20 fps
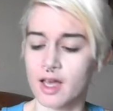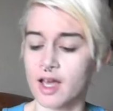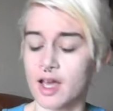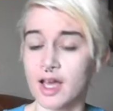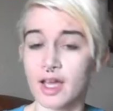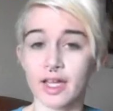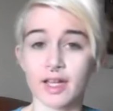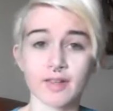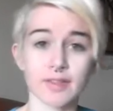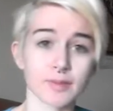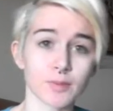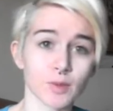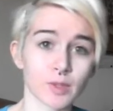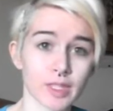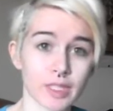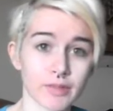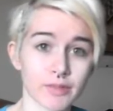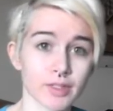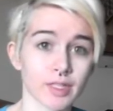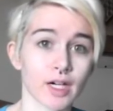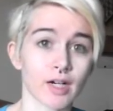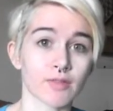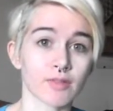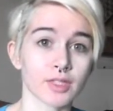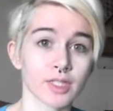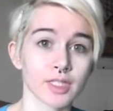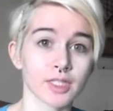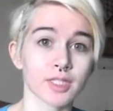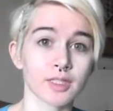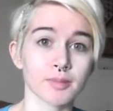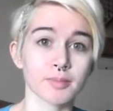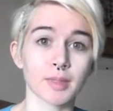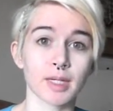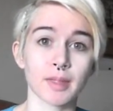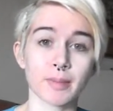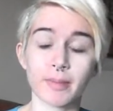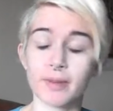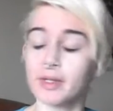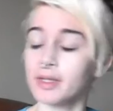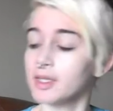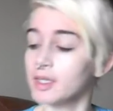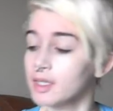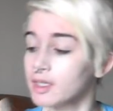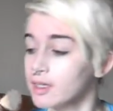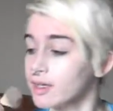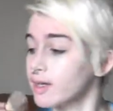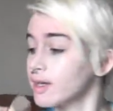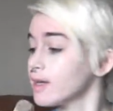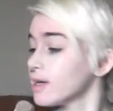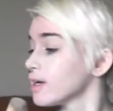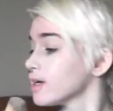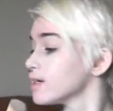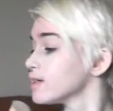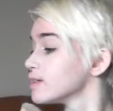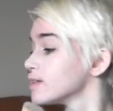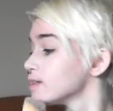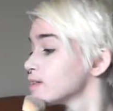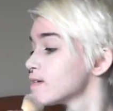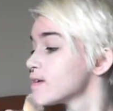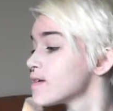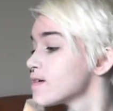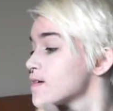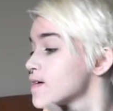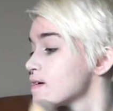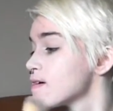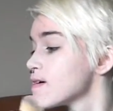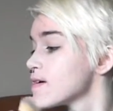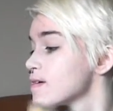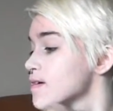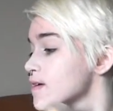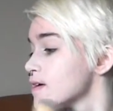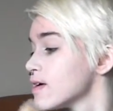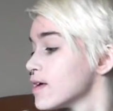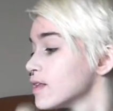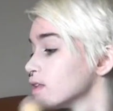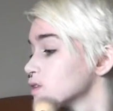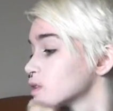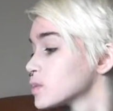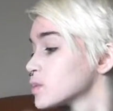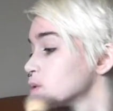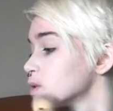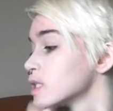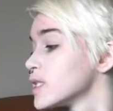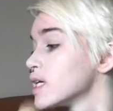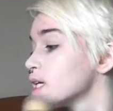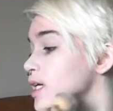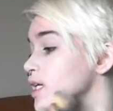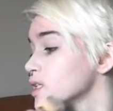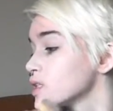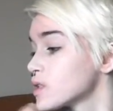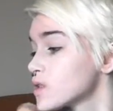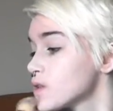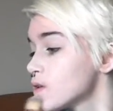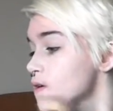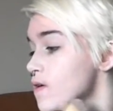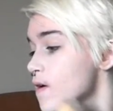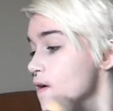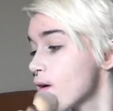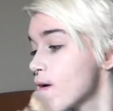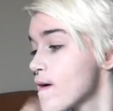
it gives a more even coverage in my opinion and it looks more natural.